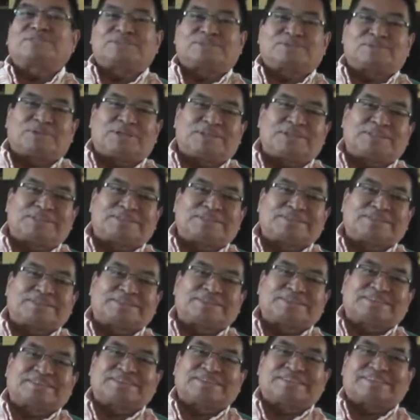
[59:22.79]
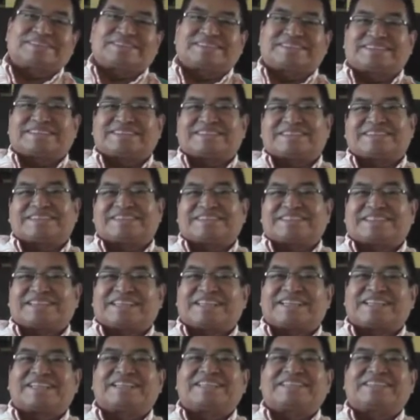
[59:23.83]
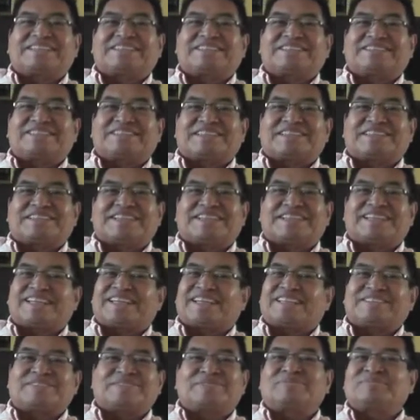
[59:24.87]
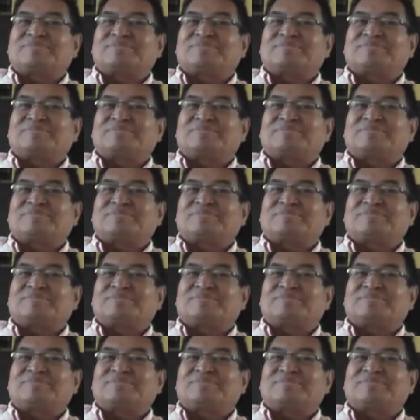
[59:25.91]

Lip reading: his words, just to get in good with you, and then